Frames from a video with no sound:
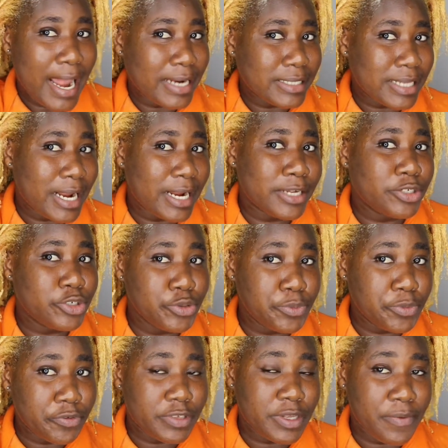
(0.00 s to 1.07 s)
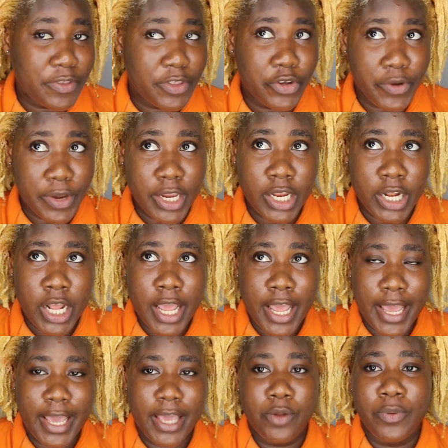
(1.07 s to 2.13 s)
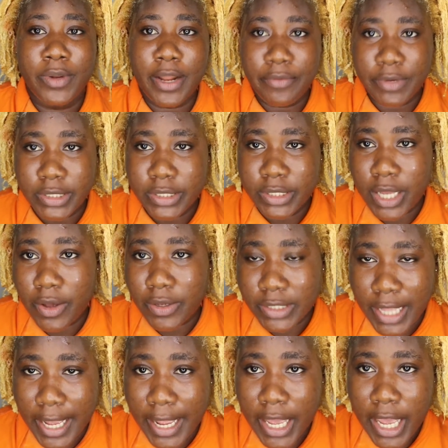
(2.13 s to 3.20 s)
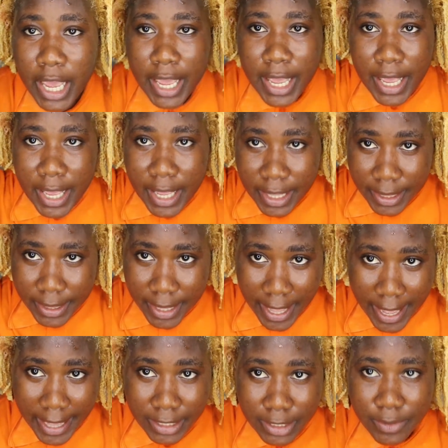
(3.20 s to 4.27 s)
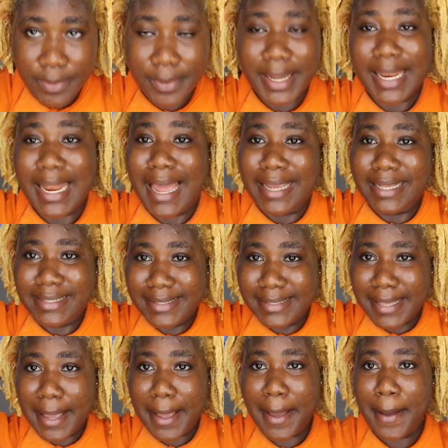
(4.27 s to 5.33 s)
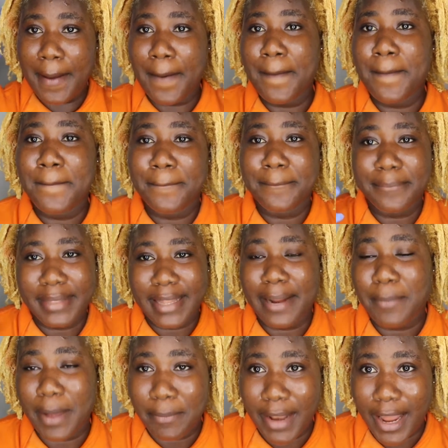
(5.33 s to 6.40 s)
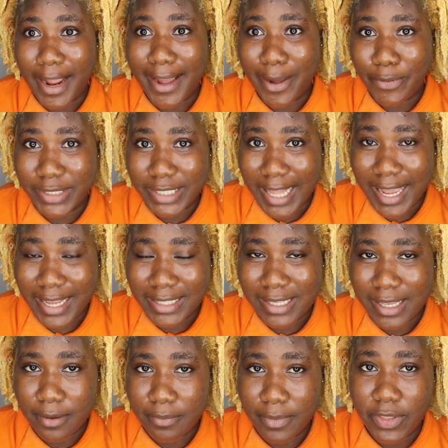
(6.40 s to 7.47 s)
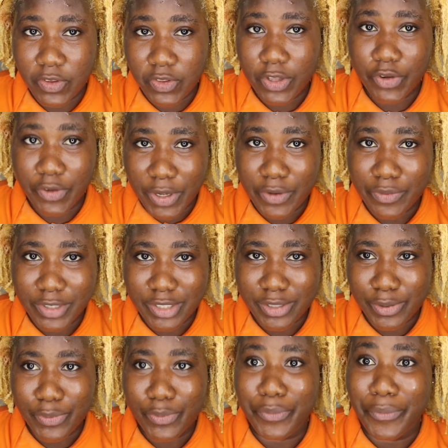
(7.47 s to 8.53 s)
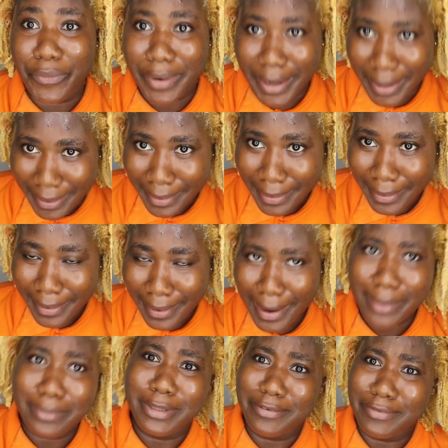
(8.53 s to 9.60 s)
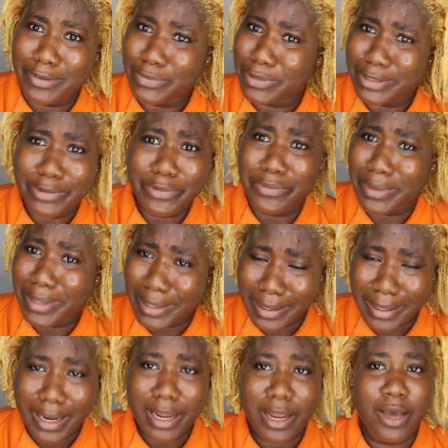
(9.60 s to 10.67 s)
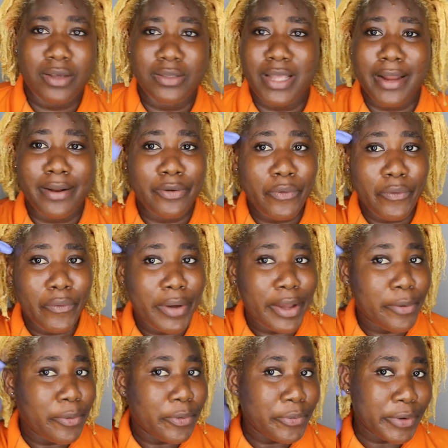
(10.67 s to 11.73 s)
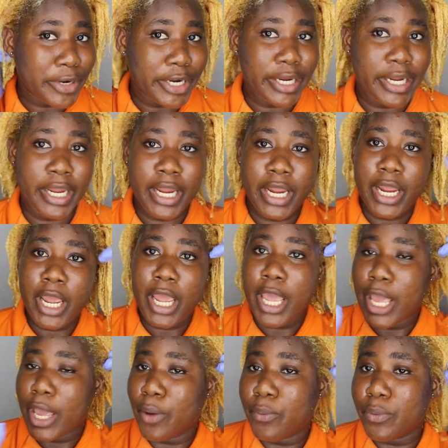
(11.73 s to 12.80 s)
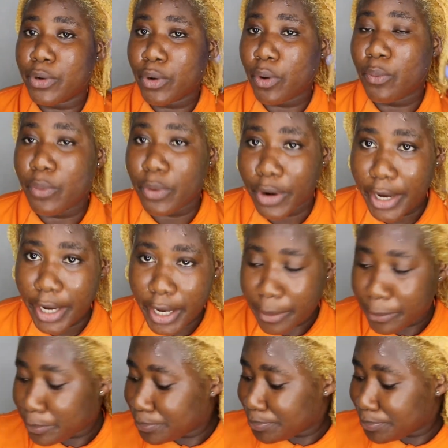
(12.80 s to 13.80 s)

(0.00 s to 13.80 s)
I decided to remove some of the green, and when I rinsed it, I was like, the ends were light. Like my black hair was light, but then the green was still green. I can't believe it was still green. I was like, no, it won't work. It will not work.